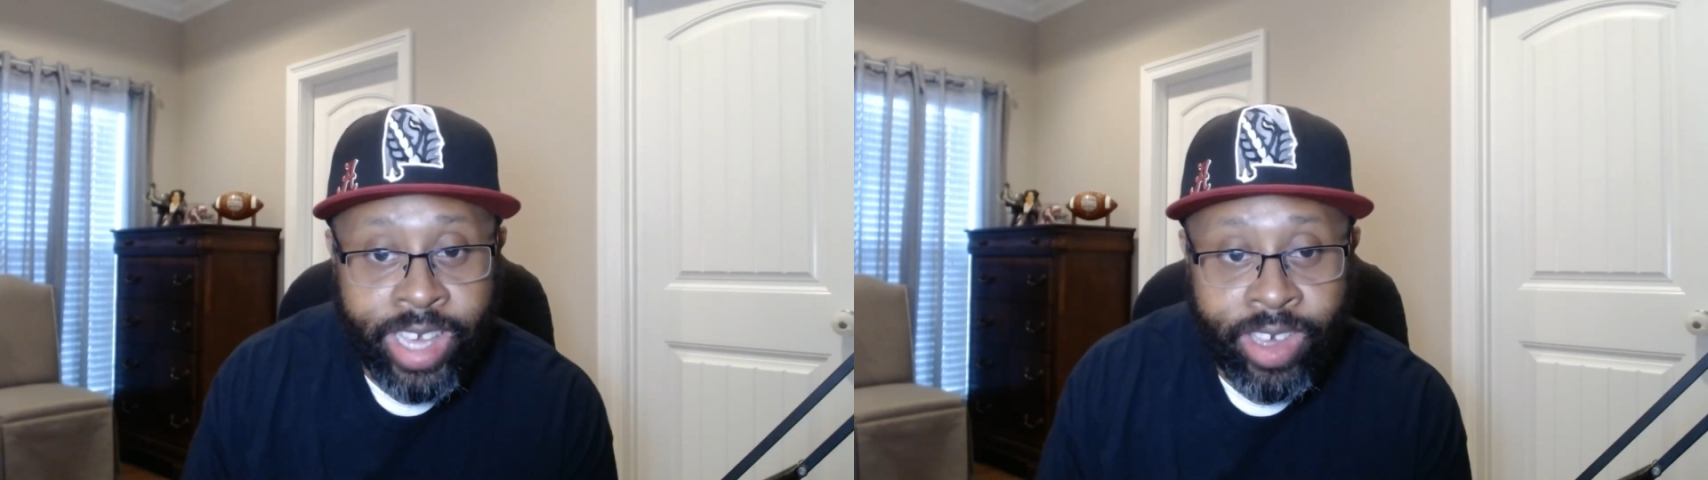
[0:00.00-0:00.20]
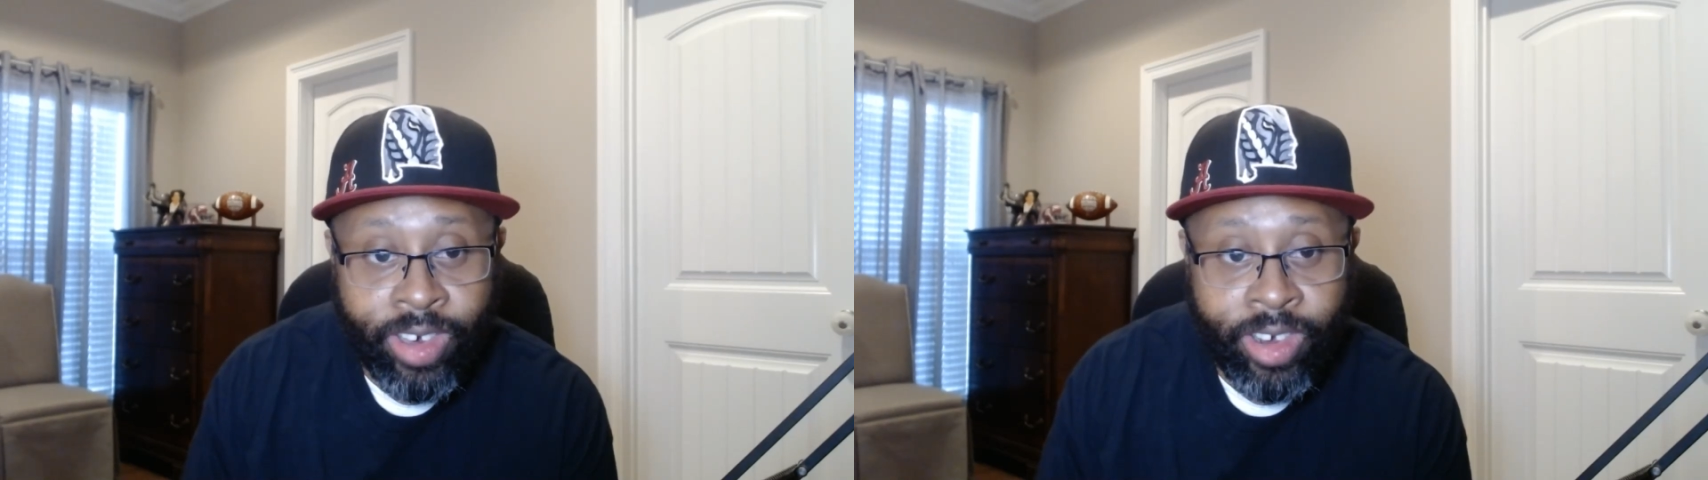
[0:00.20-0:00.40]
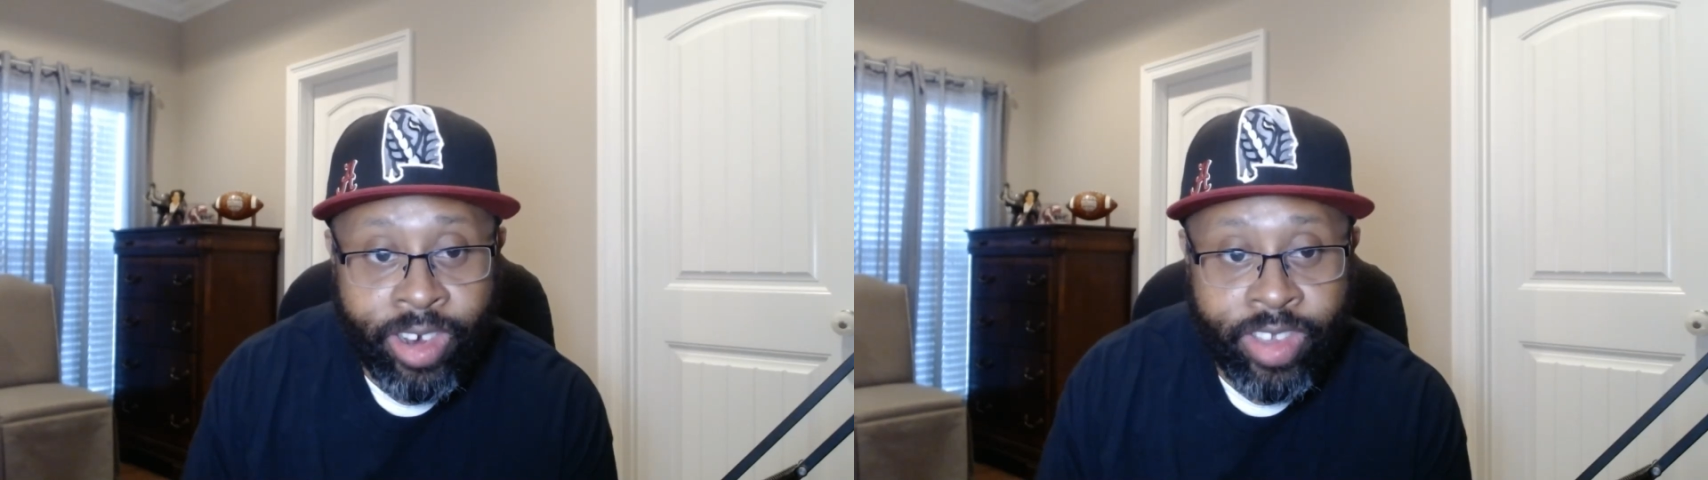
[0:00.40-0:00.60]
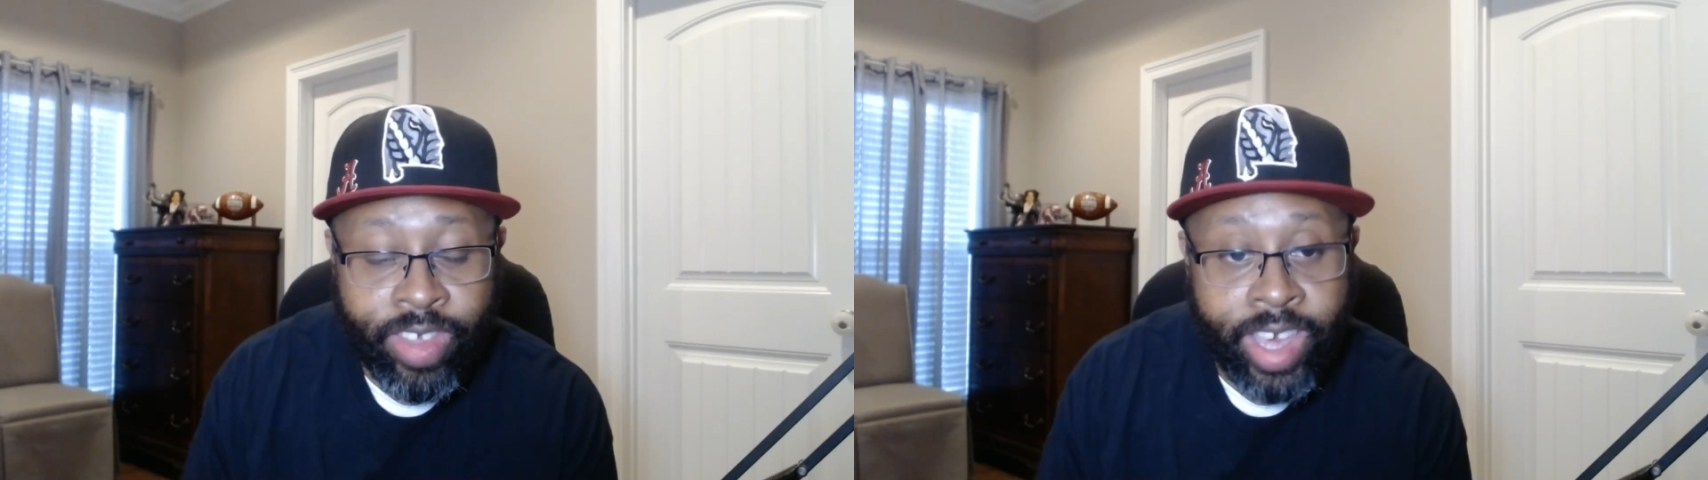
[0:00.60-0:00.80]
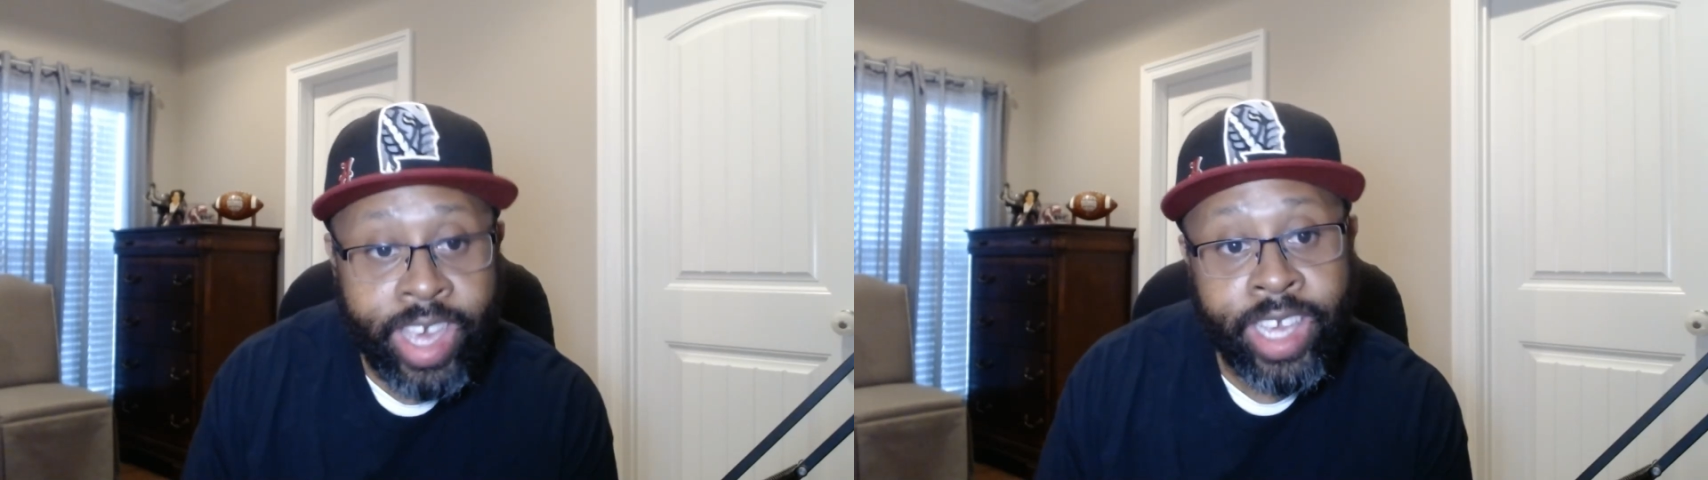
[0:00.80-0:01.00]
yards,
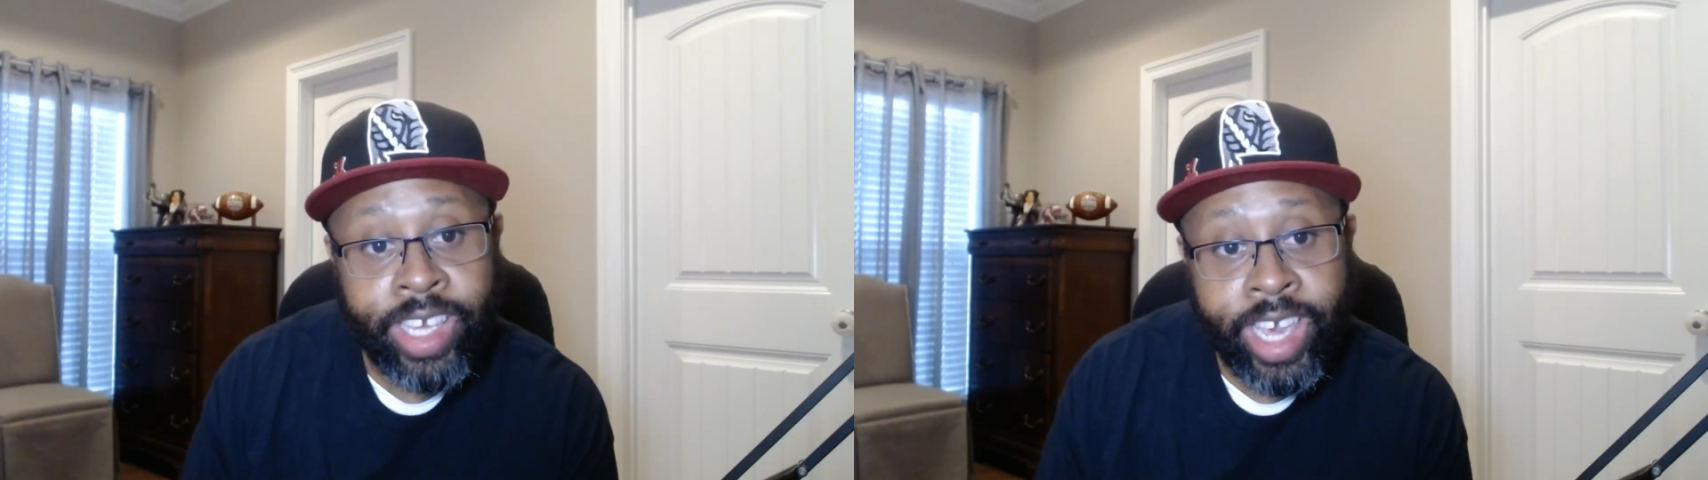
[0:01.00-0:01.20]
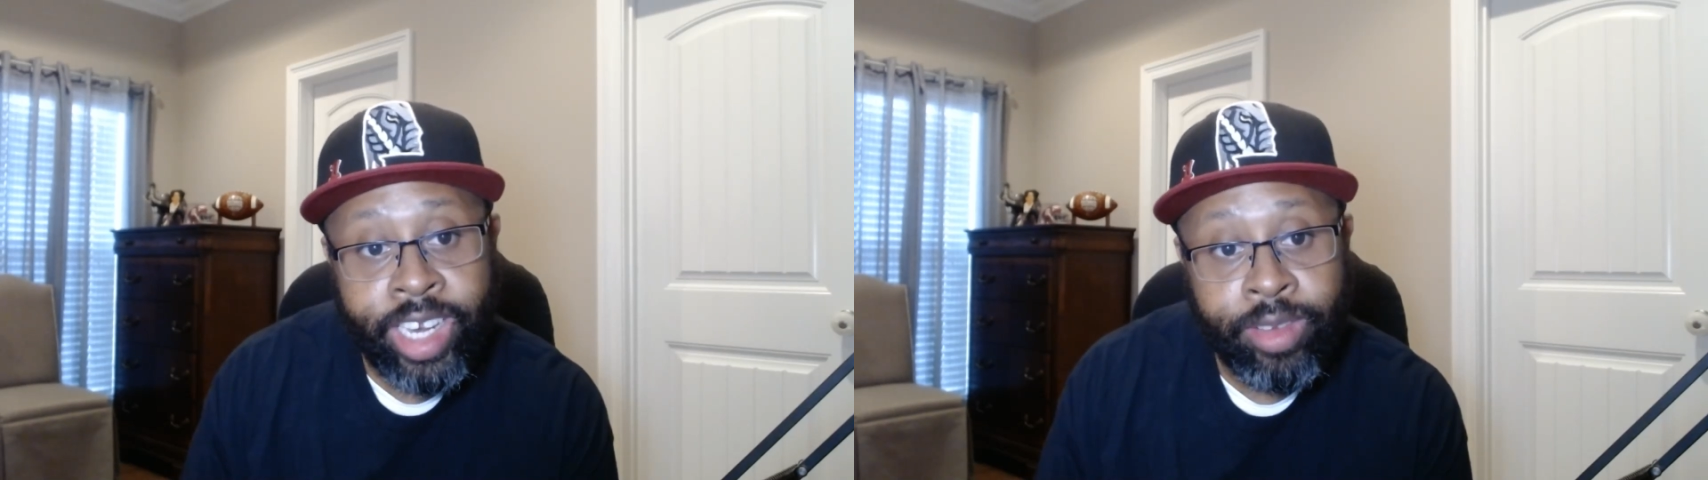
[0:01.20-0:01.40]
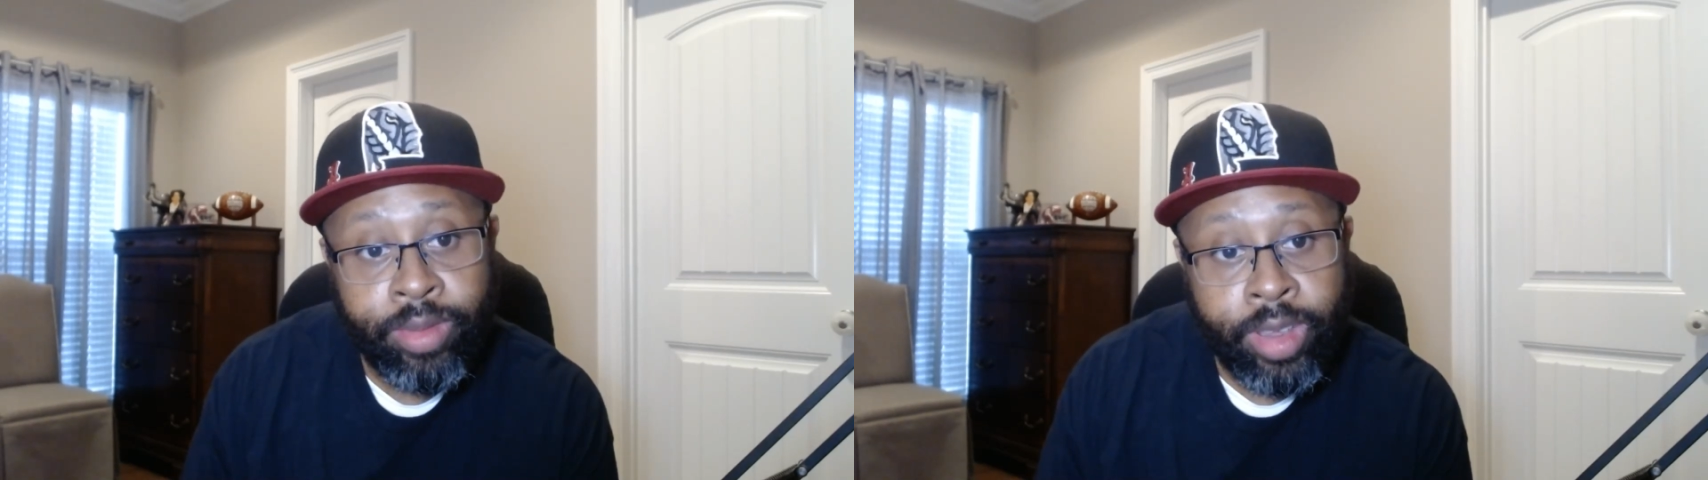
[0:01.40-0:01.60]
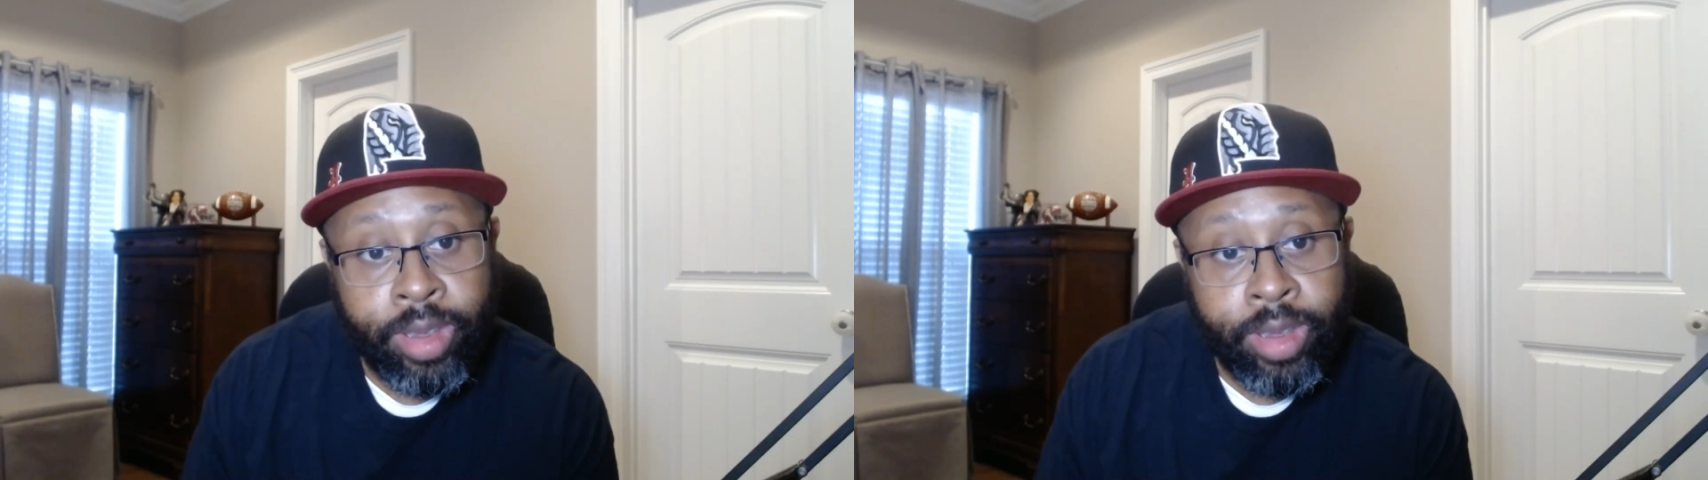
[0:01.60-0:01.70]
and Caden